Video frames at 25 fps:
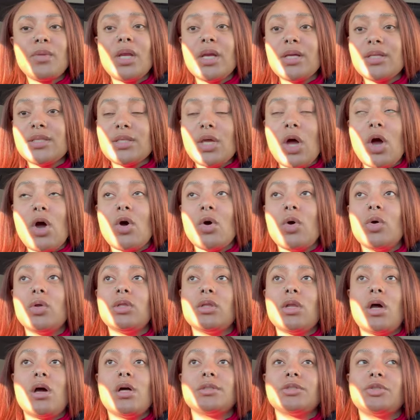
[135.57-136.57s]
so
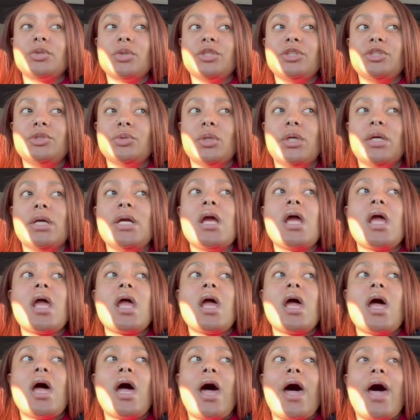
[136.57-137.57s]
long story short,
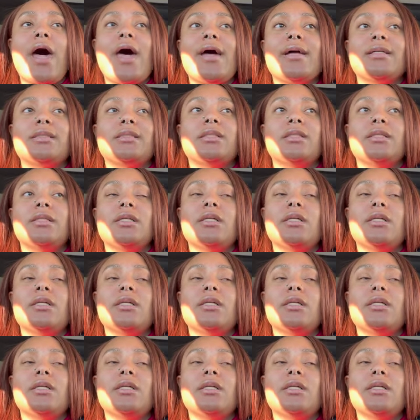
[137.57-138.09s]
I had to